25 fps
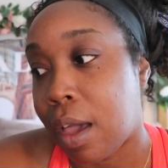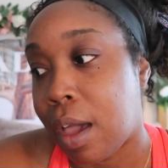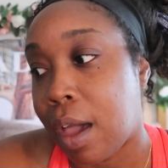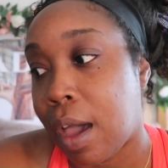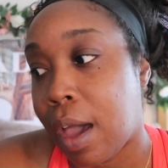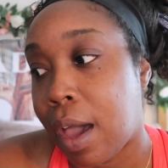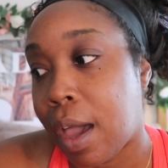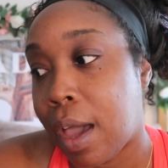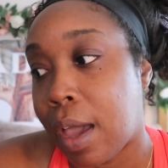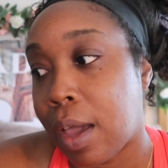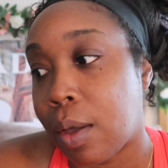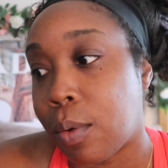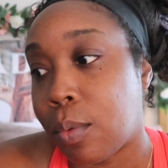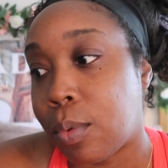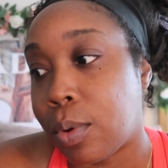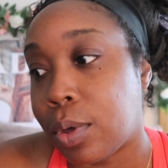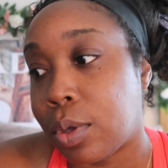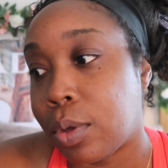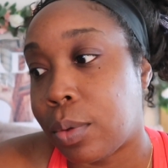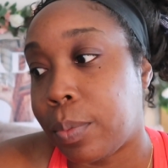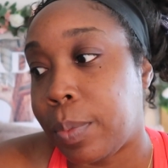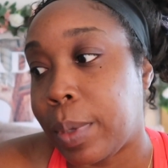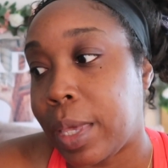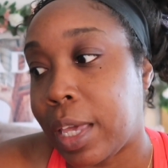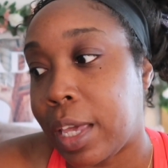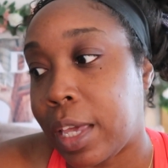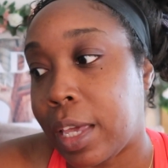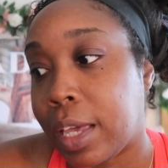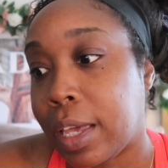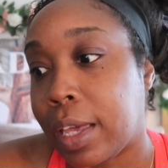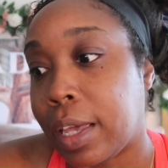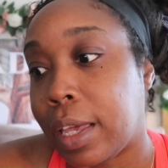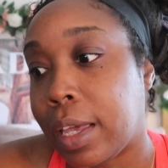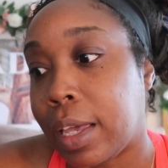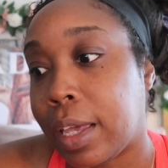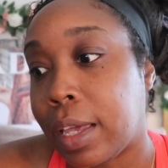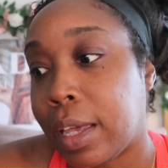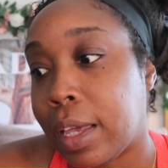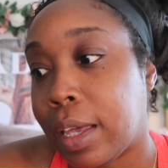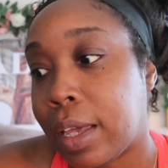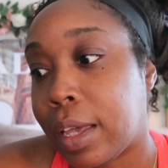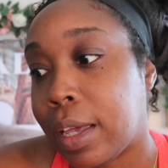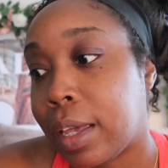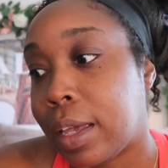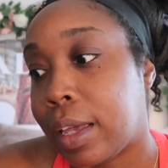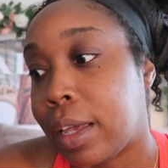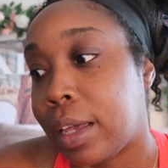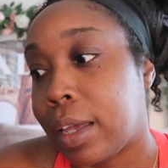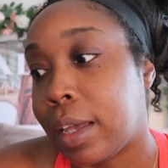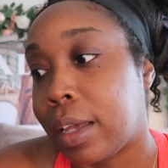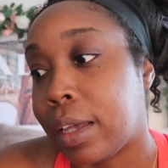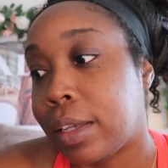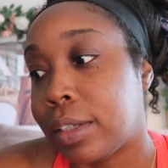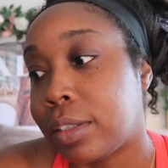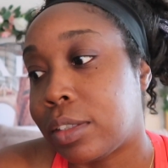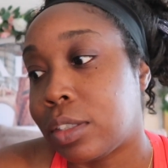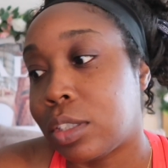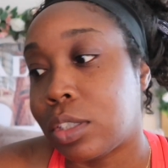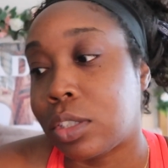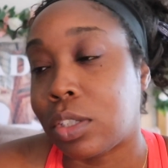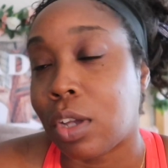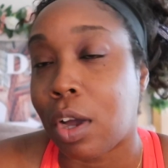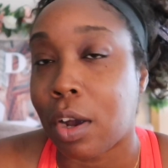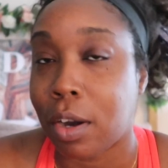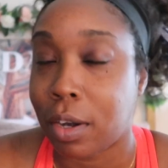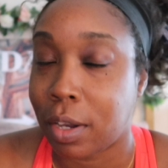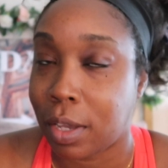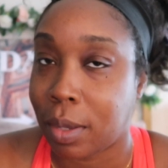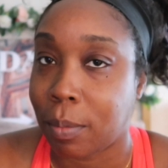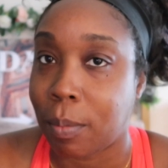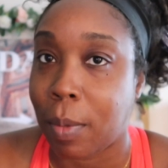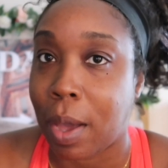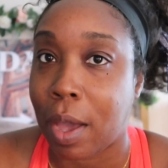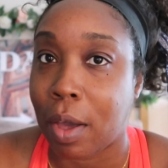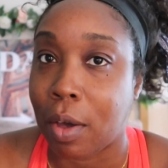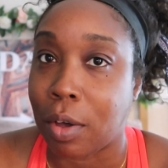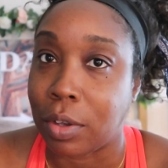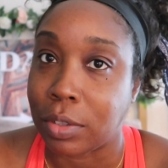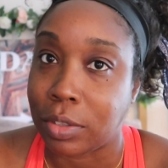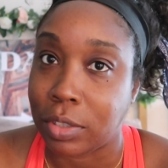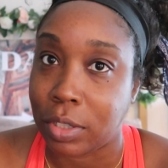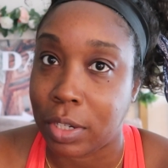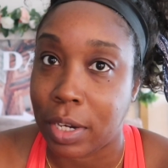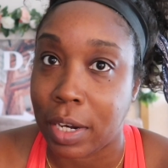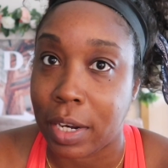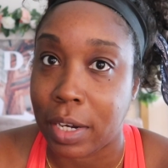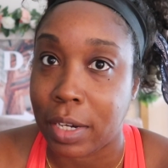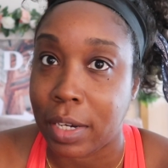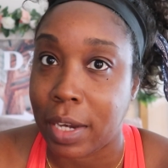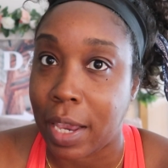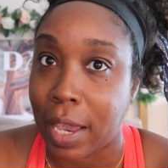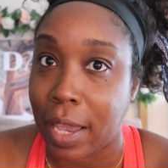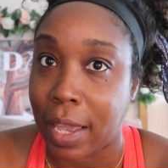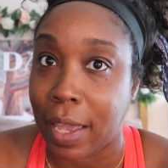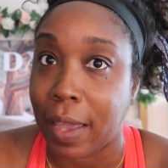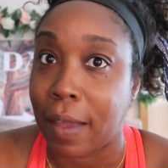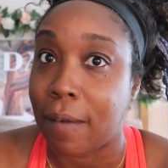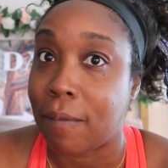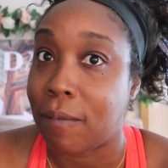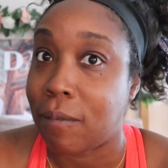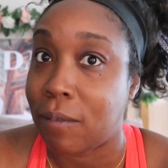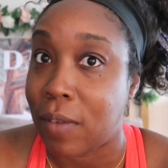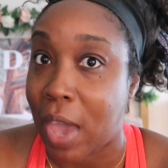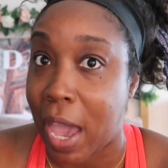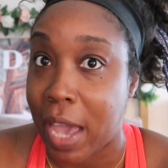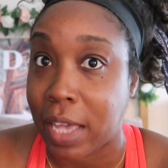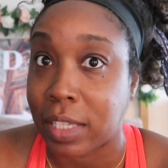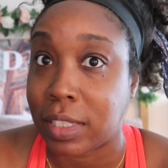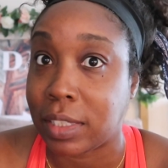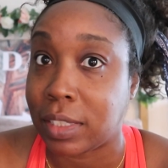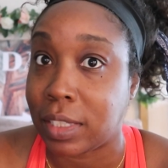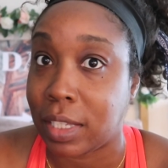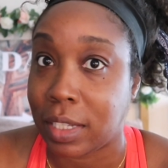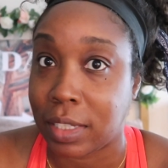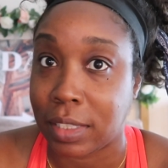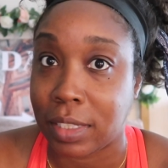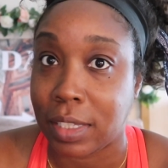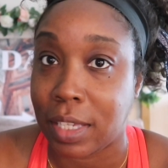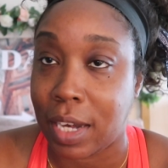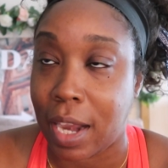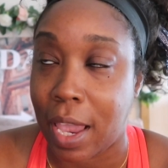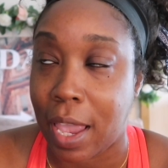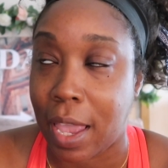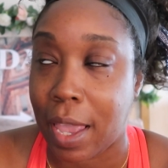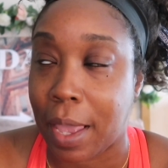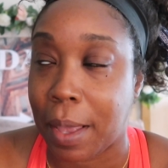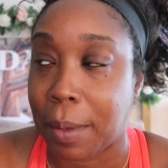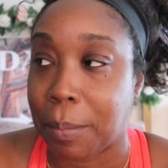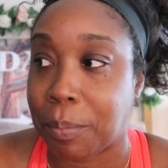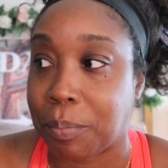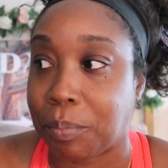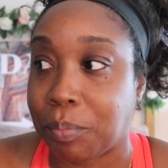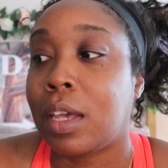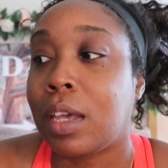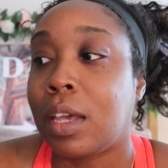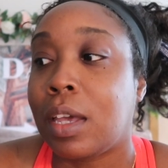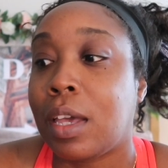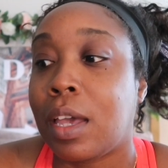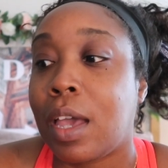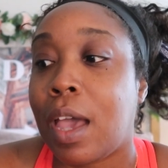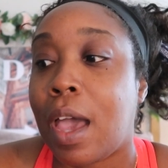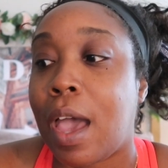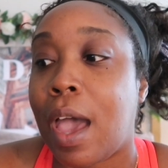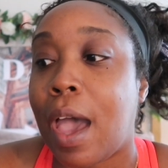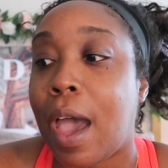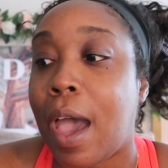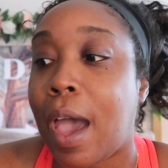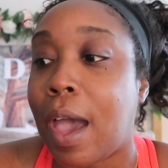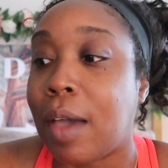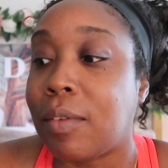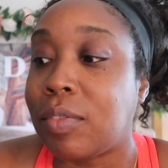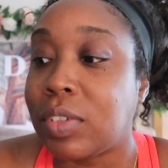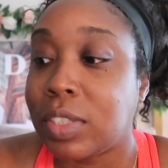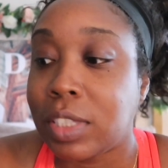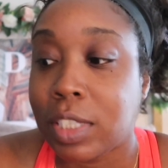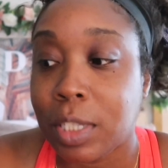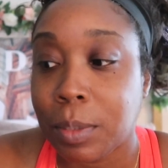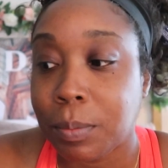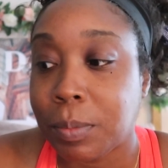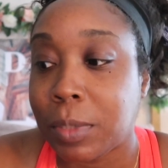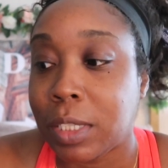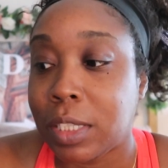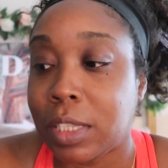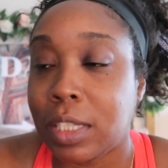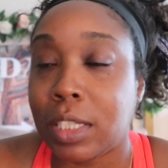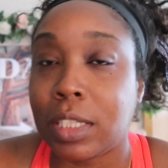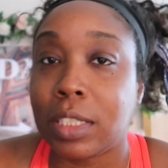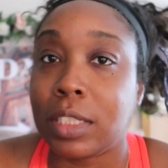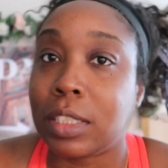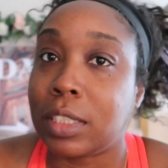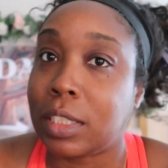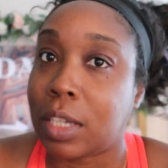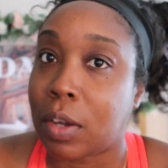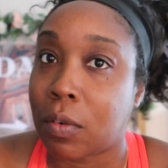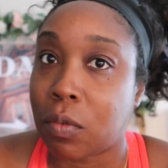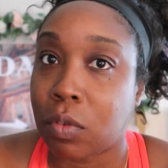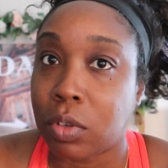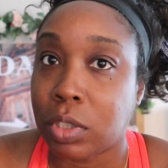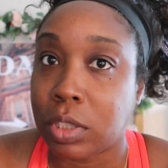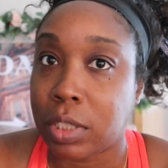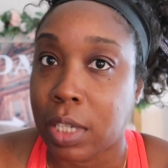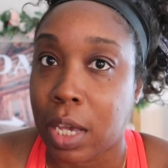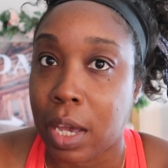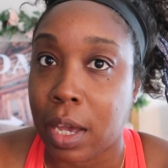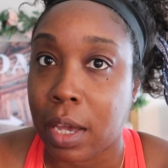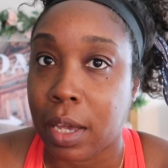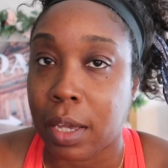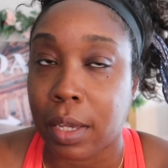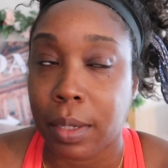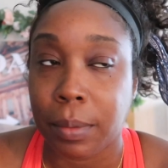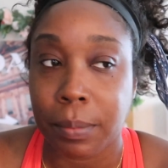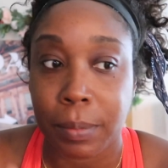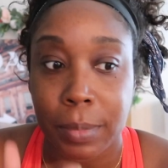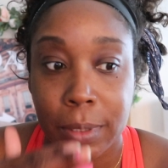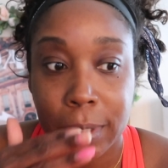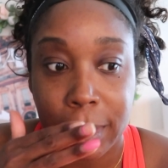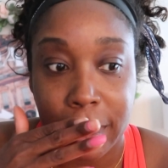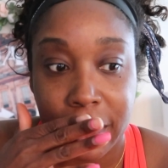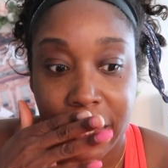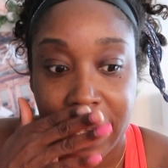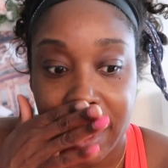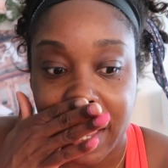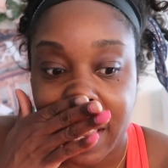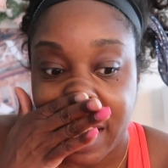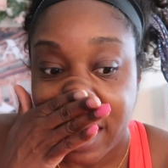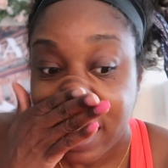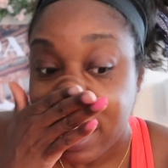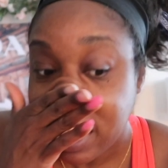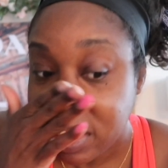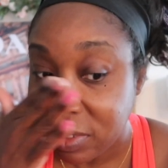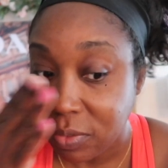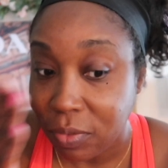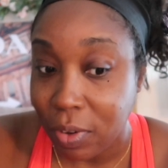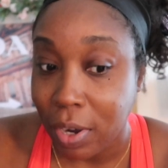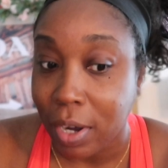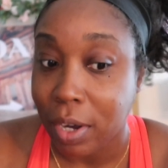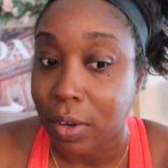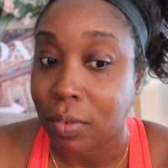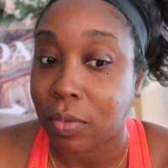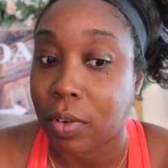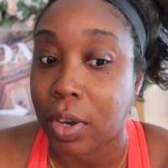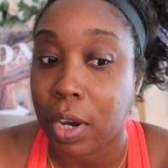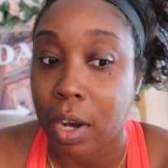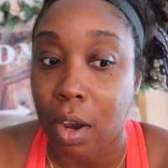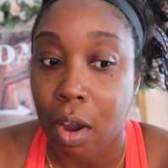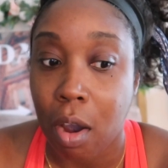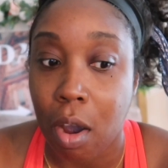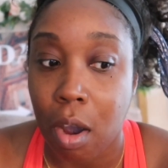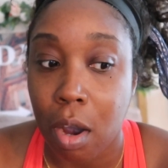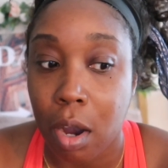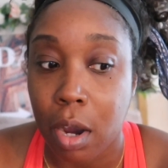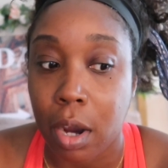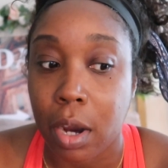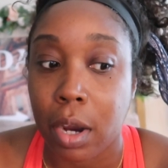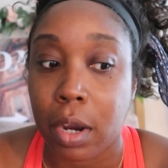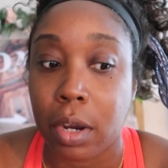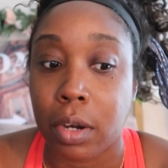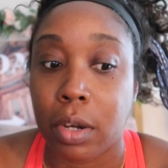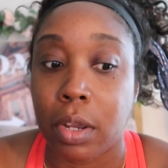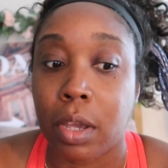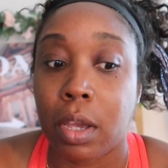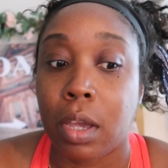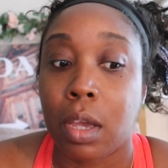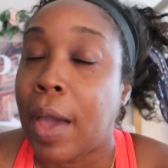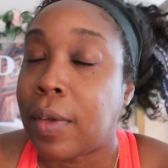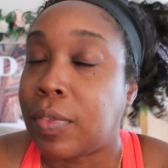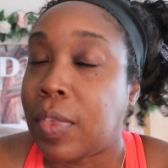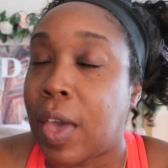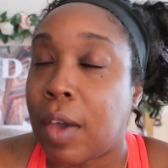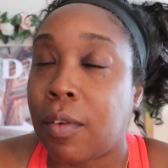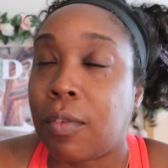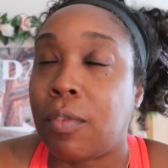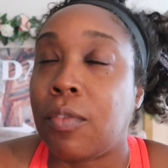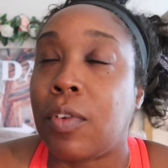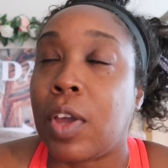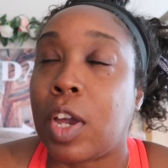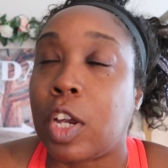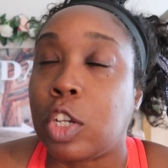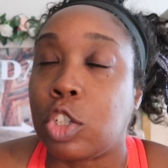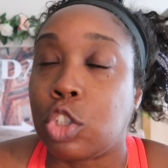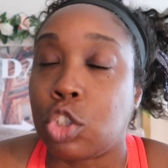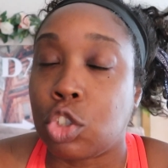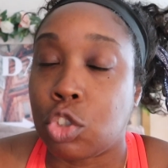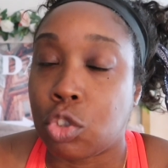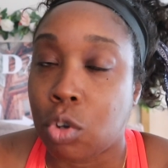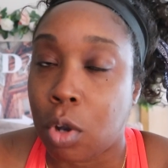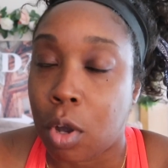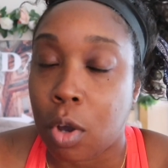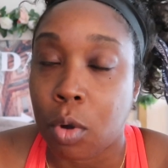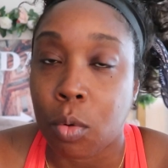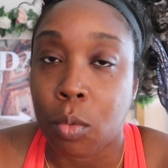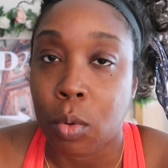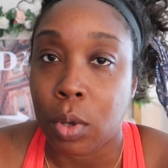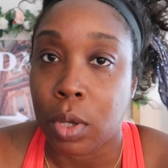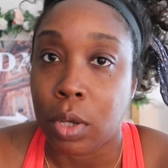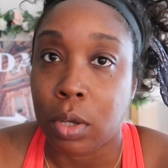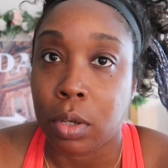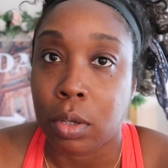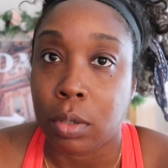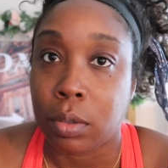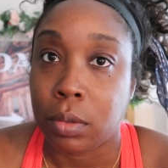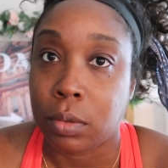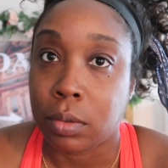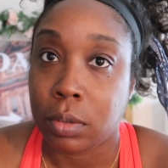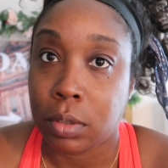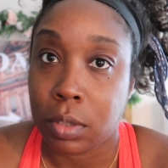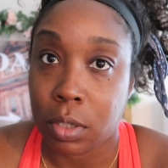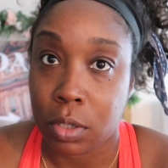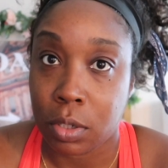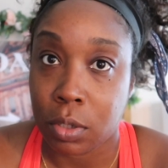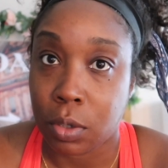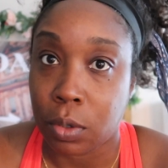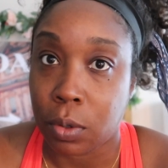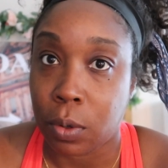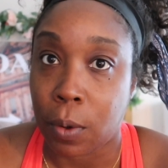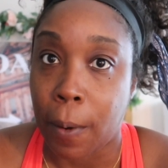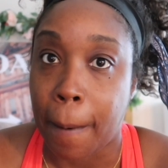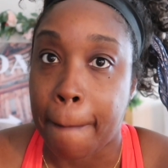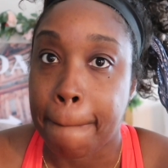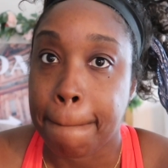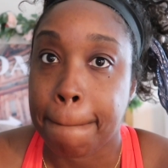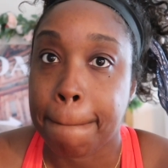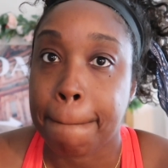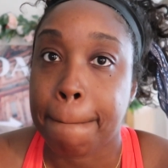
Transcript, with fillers: I will be starting my alternate day fasting today. I've attempted this several times. It is very, very hard. You have to have a very strong will to do